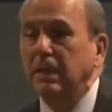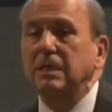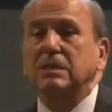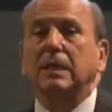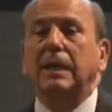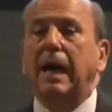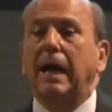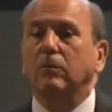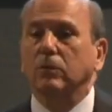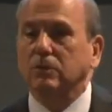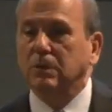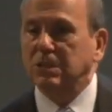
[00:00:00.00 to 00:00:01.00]
He said, I
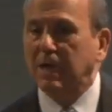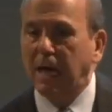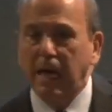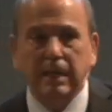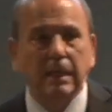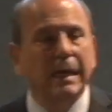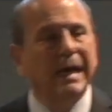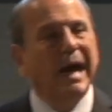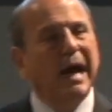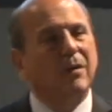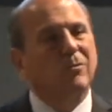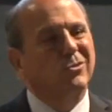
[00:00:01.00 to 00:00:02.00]
will decide,
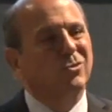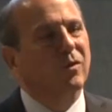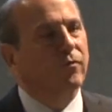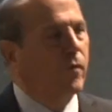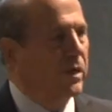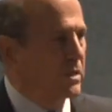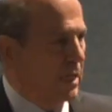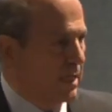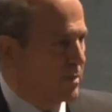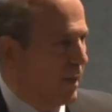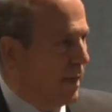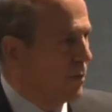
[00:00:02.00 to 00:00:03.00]
I will do a
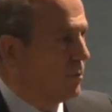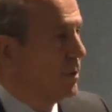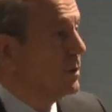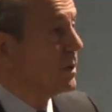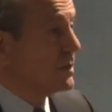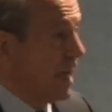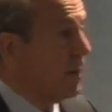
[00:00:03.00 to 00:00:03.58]
franchise model, because